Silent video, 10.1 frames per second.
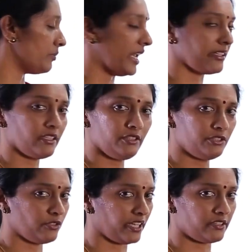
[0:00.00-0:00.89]
bladder,
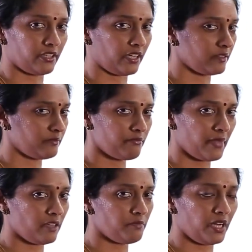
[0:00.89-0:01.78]
urethra.
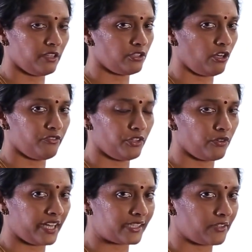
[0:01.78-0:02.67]
Main part of your
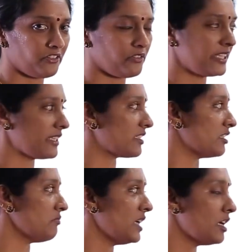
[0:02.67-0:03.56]
excretory
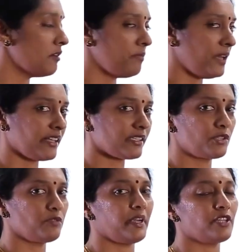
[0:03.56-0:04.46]
system, plus
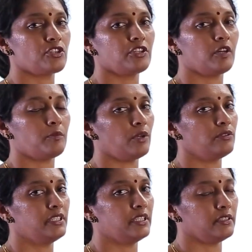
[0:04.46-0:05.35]
to mention
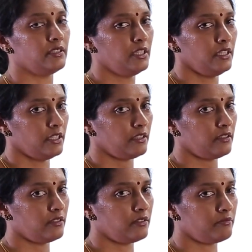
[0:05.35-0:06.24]
about the
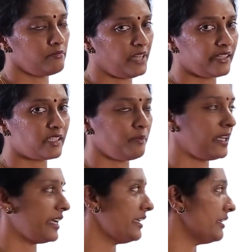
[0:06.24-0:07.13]
blood
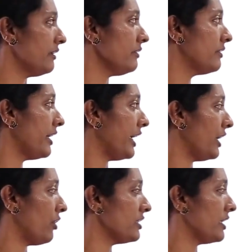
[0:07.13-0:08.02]
supply here:
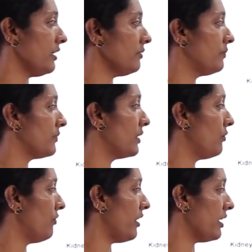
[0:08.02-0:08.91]
aorta,
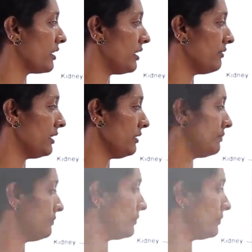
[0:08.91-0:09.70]
vena cava,